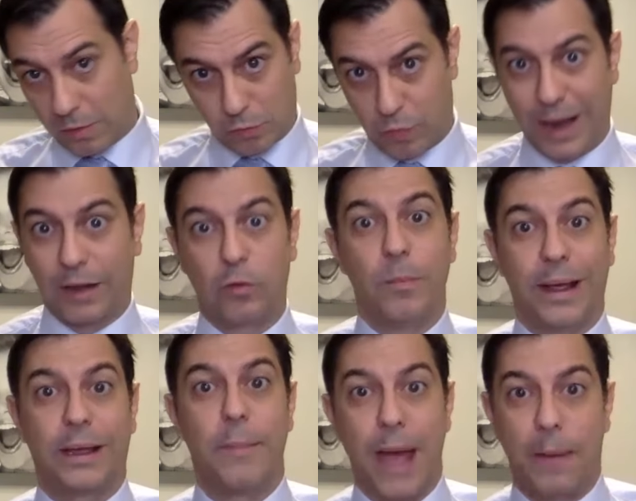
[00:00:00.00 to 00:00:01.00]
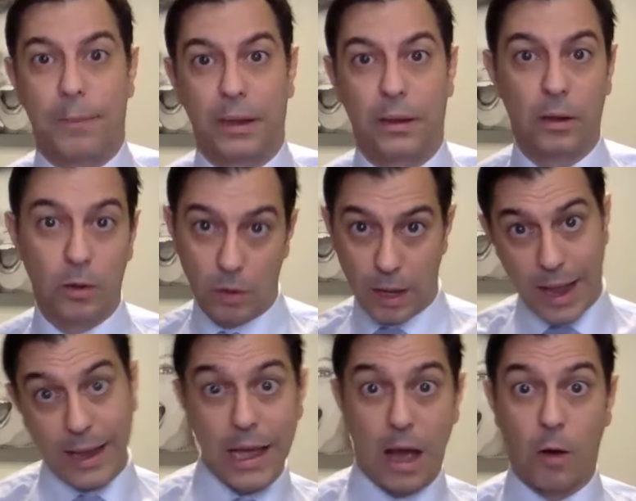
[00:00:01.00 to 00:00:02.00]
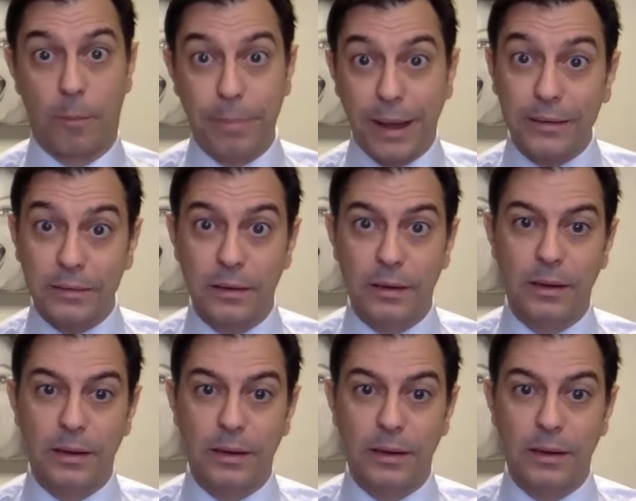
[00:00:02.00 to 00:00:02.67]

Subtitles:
trying to make him happy anyhow. But